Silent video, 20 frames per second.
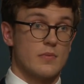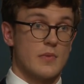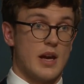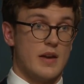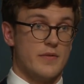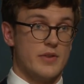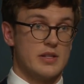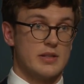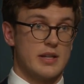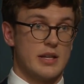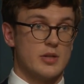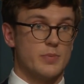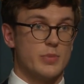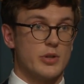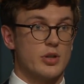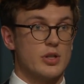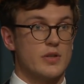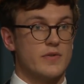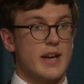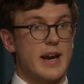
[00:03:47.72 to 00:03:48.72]
at this stage
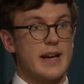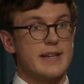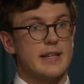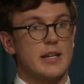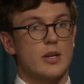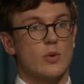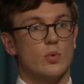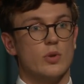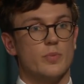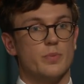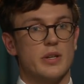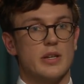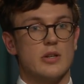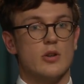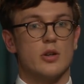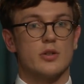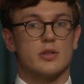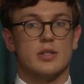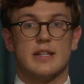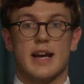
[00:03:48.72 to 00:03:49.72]
because the idea would be
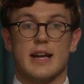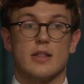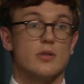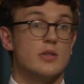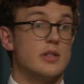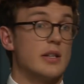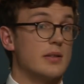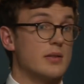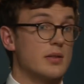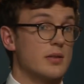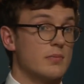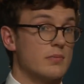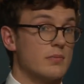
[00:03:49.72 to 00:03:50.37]
not to dilute it.